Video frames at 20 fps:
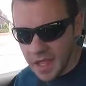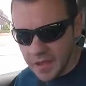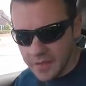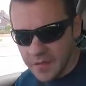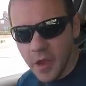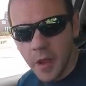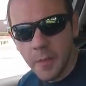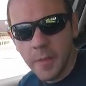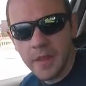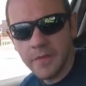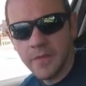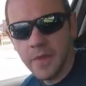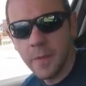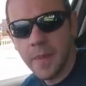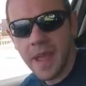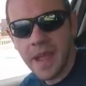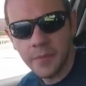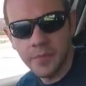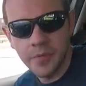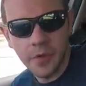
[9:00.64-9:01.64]
you've got a bit of a
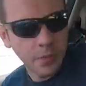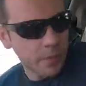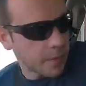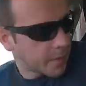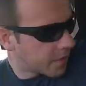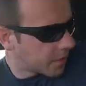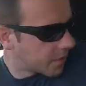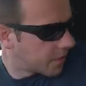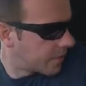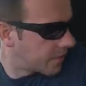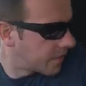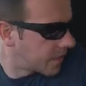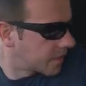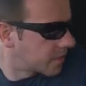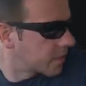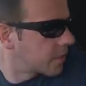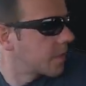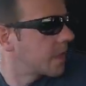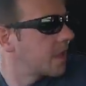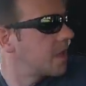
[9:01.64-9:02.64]
back problem, I don't know if that's going
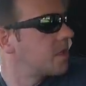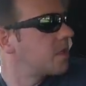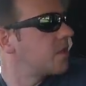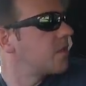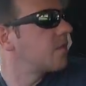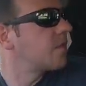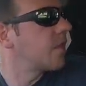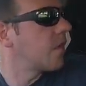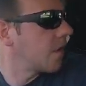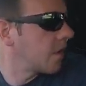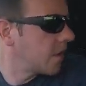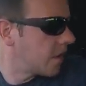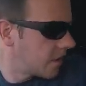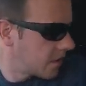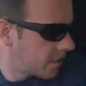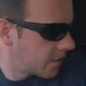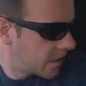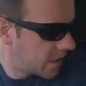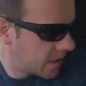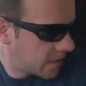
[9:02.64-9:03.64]
to be an issue for you. I
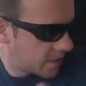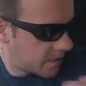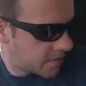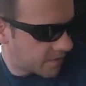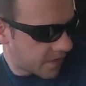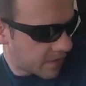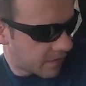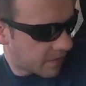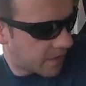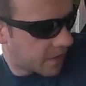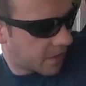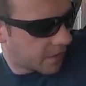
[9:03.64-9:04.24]
mean, there's very little